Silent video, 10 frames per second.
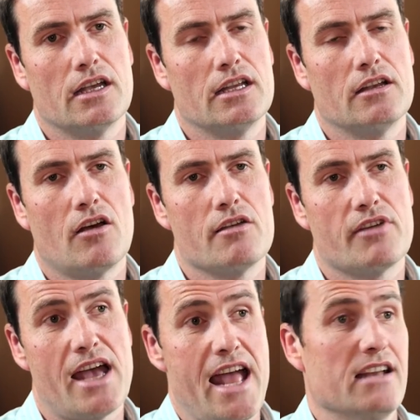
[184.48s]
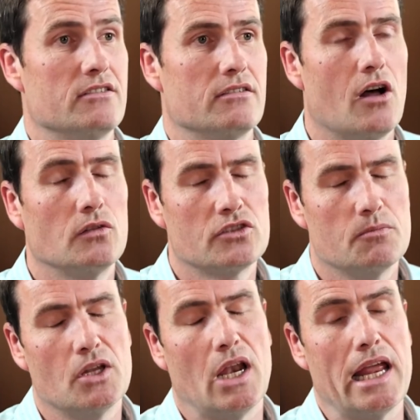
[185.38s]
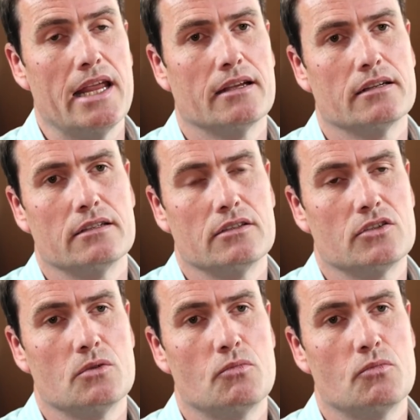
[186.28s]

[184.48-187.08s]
in life and ultimately to